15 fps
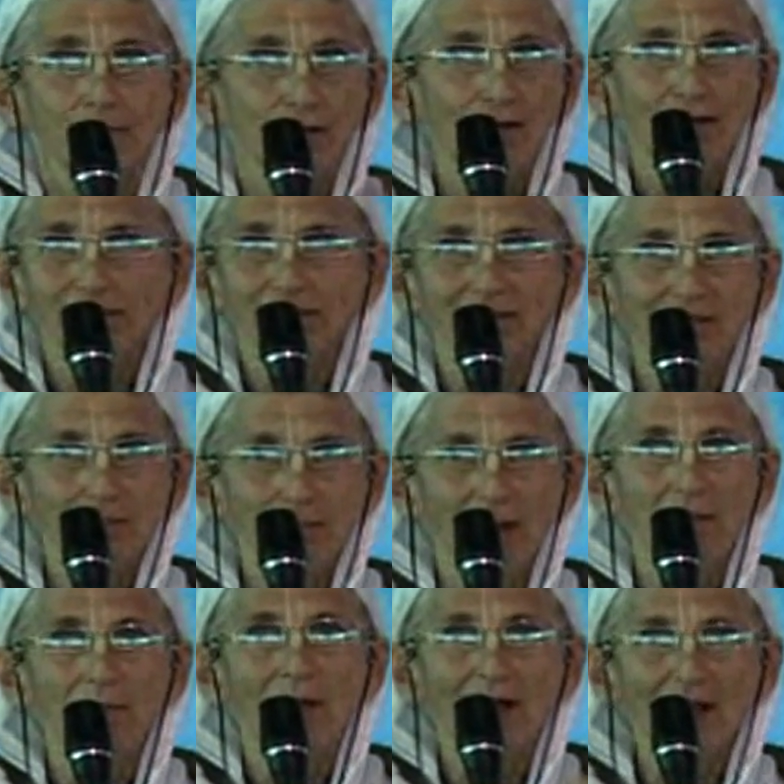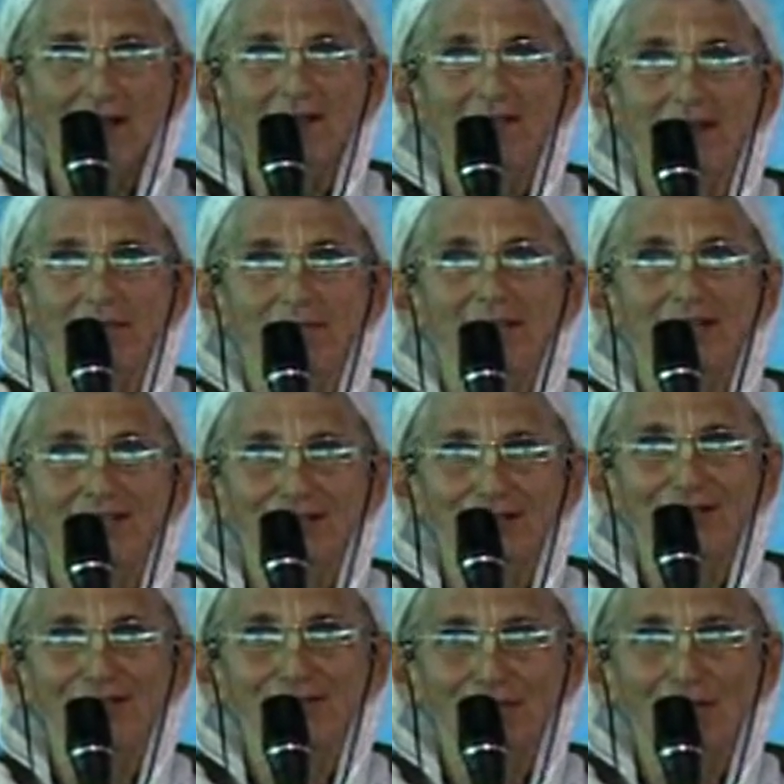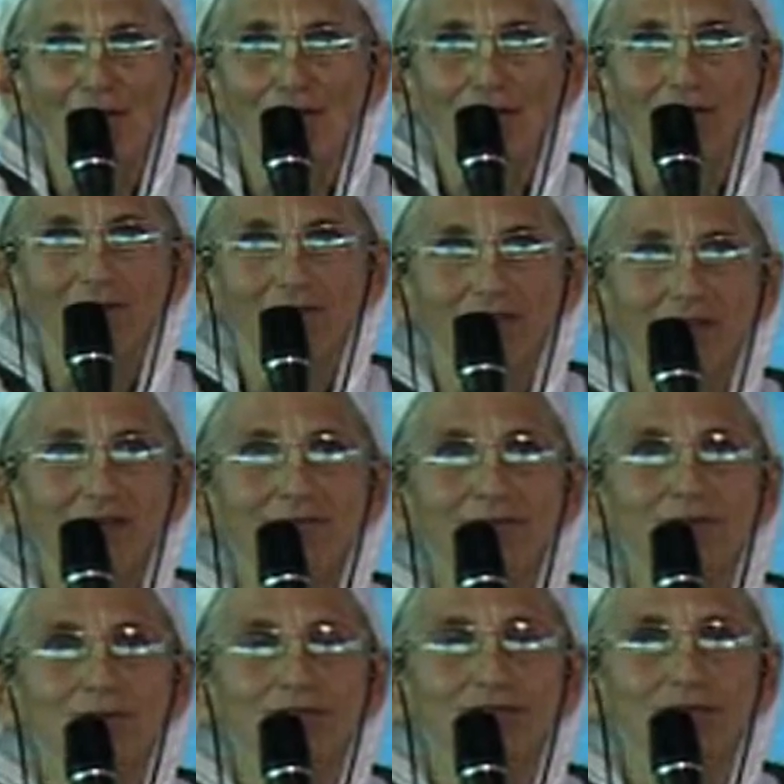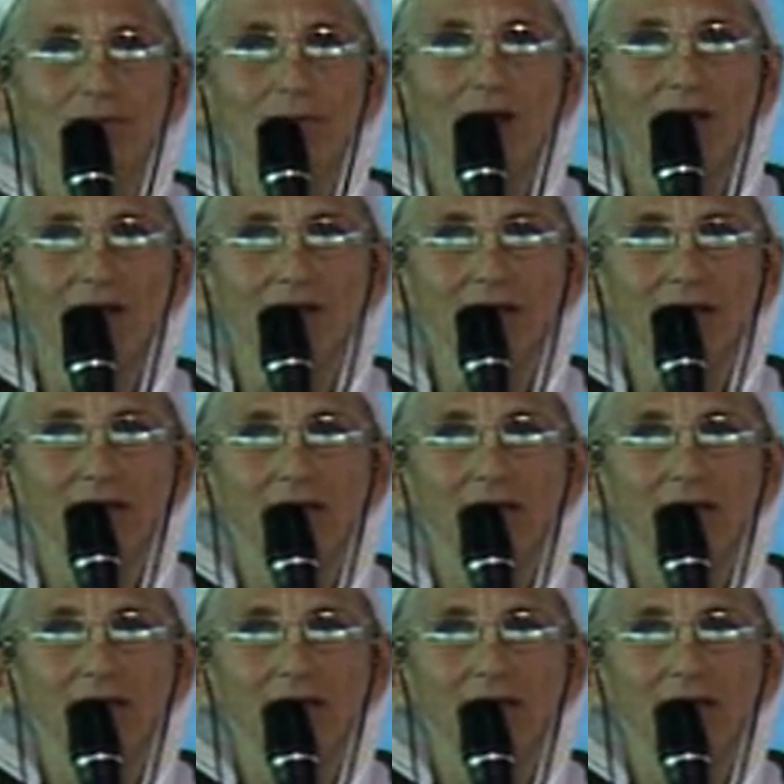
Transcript: because it's by Maya that makes us fall, the influence of Maya.